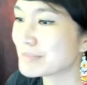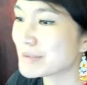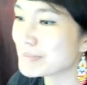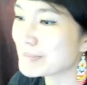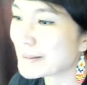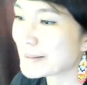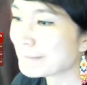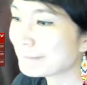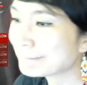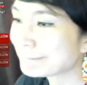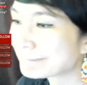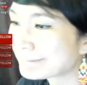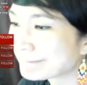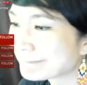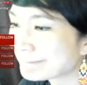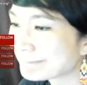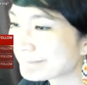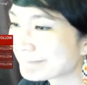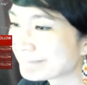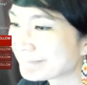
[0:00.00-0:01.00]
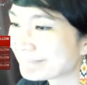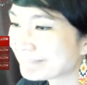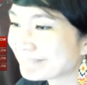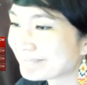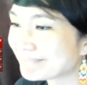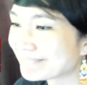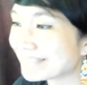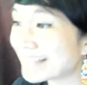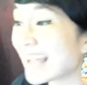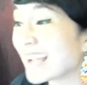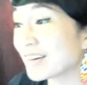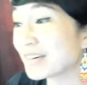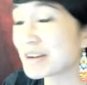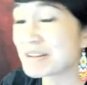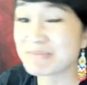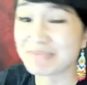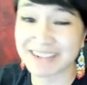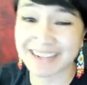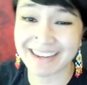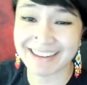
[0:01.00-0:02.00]
but that creeped
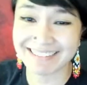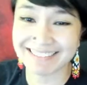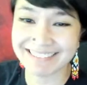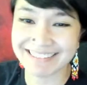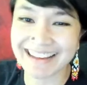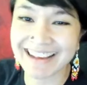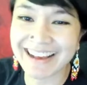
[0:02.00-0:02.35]
me out.